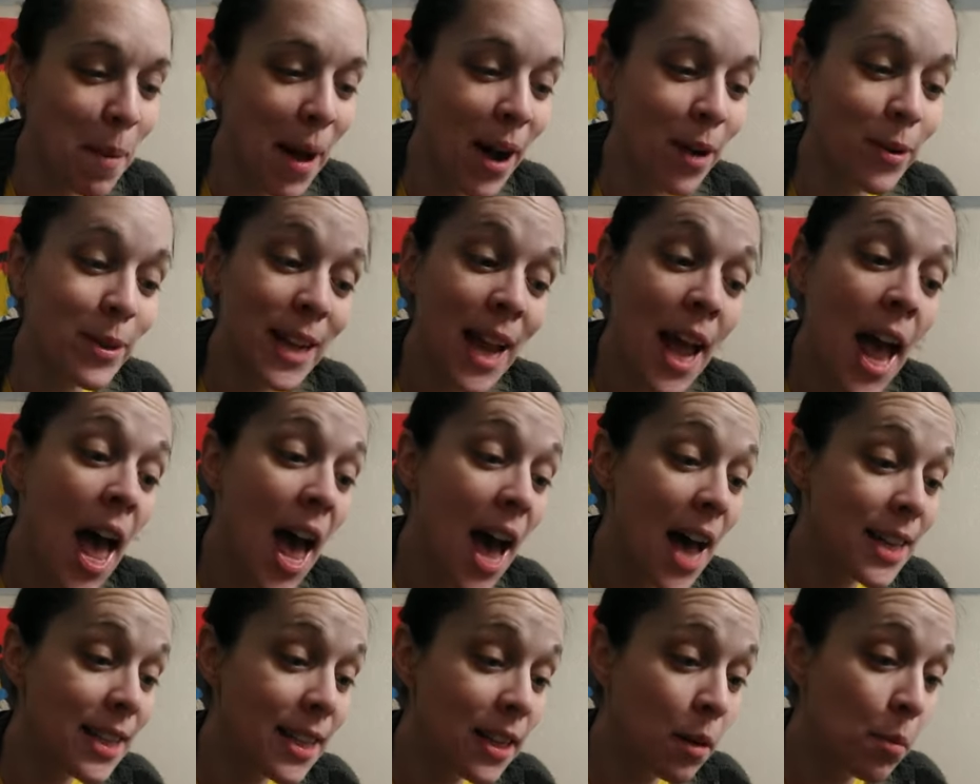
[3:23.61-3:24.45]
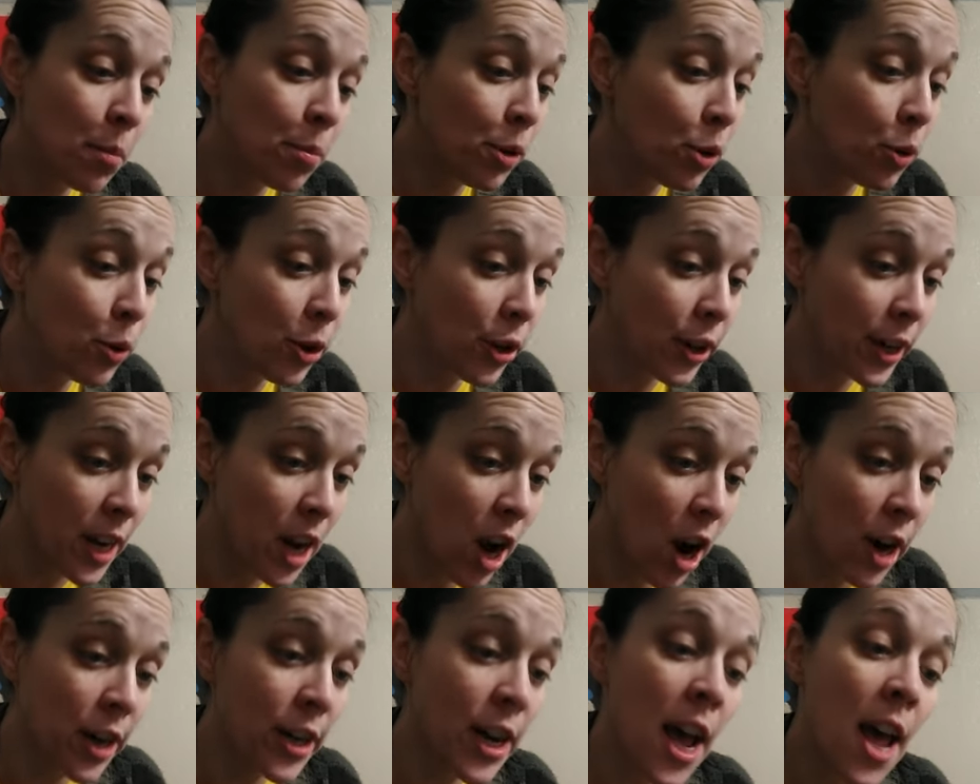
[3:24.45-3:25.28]
about, as in a brewery
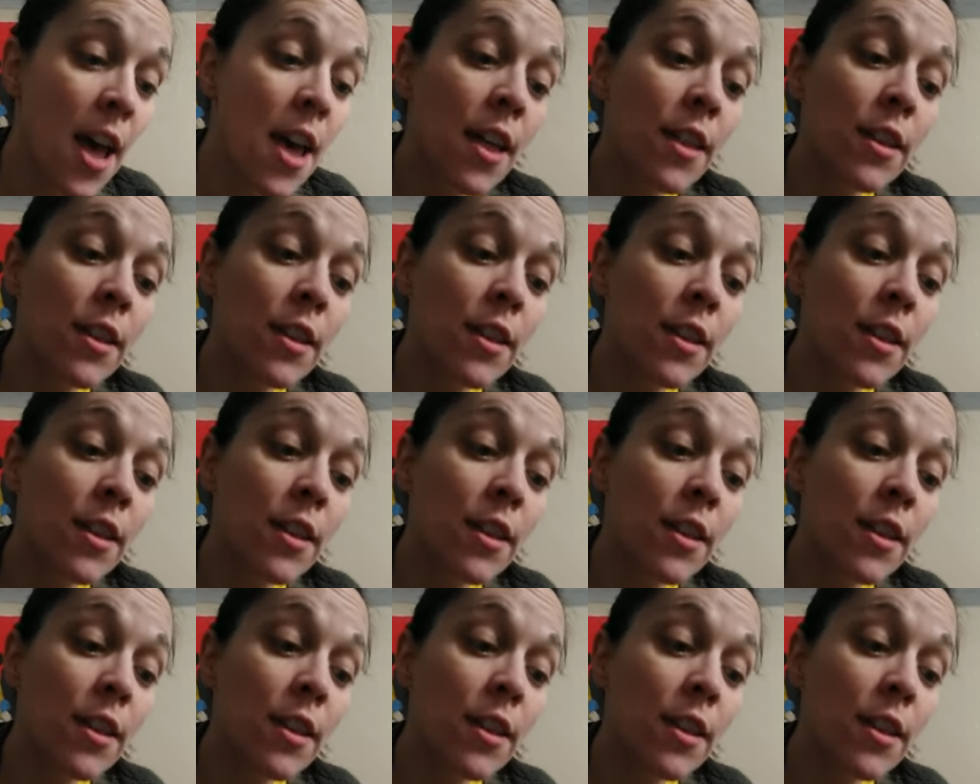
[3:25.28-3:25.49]
yard;